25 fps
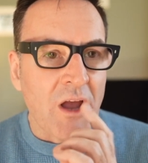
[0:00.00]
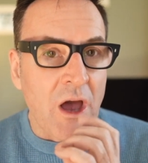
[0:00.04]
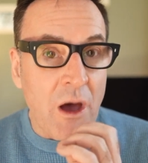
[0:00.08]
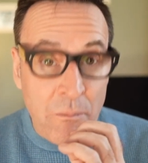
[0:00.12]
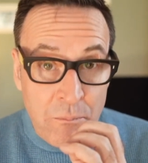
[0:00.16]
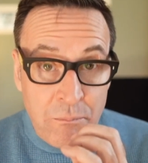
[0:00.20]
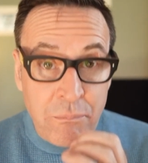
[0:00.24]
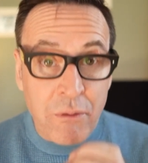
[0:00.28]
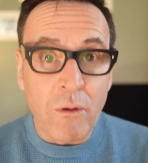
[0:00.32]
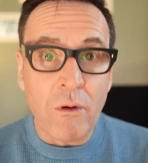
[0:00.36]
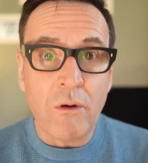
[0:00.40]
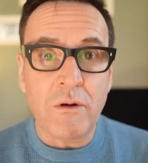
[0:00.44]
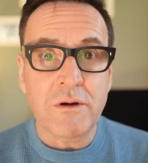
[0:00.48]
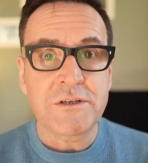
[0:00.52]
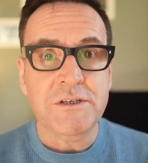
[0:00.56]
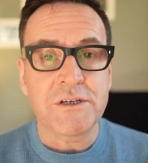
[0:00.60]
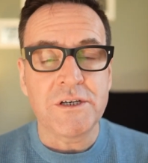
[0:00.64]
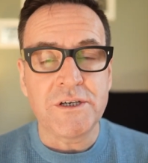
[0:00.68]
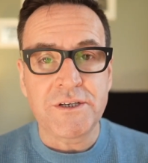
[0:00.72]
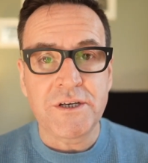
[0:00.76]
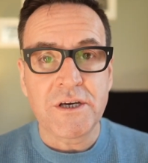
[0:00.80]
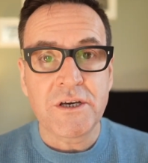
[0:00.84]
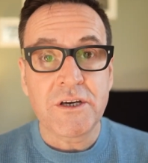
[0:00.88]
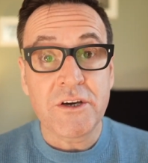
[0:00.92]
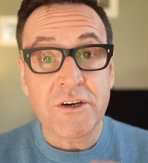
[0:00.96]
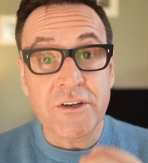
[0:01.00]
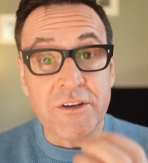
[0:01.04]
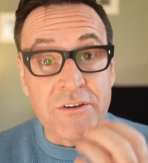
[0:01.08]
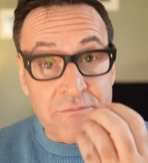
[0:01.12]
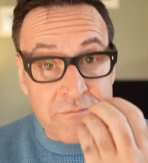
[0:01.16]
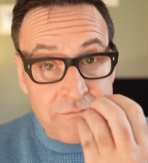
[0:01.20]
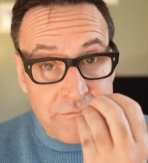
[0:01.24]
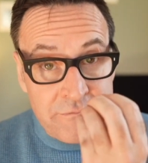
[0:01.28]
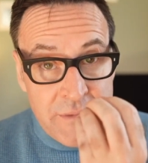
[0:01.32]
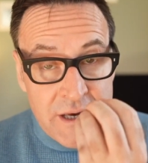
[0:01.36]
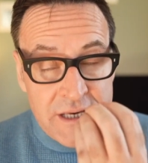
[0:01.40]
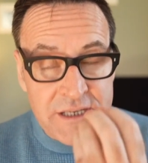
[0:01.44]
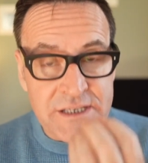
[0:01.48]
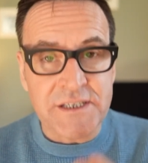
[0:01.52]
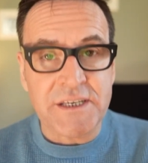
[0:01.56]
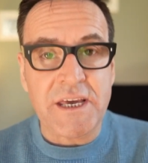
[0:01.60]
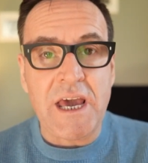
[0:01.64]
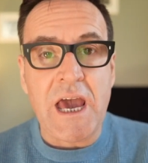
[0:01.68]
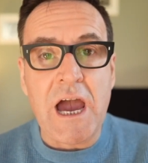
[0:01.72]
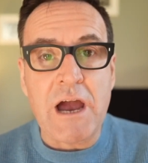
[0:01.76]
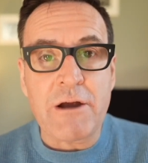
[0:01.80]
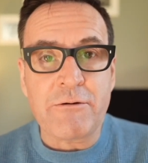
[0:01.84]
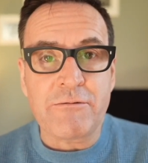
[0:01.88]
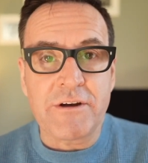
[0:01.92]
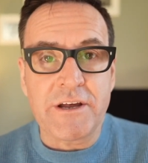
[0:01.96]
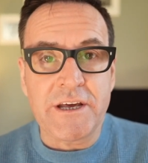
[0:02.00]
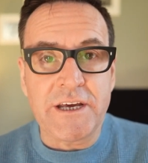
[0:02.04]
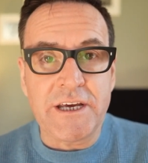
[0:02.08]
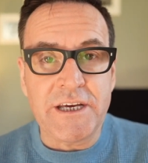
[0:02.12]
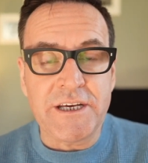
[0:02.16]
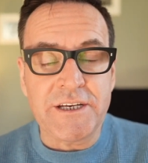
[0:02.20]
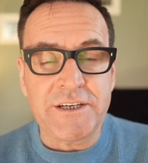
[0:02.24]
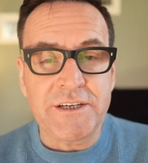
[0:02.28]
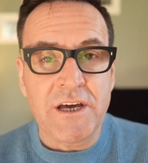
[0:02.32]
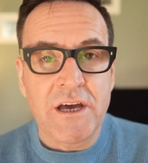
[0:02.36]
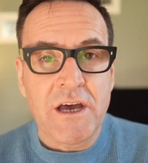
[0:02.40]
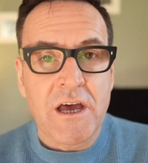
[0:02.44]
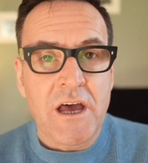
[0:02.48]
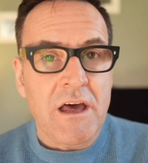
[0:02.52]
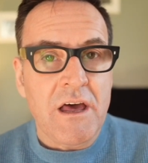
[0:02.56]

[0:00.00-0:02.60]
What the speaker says: aborted, could have miscarried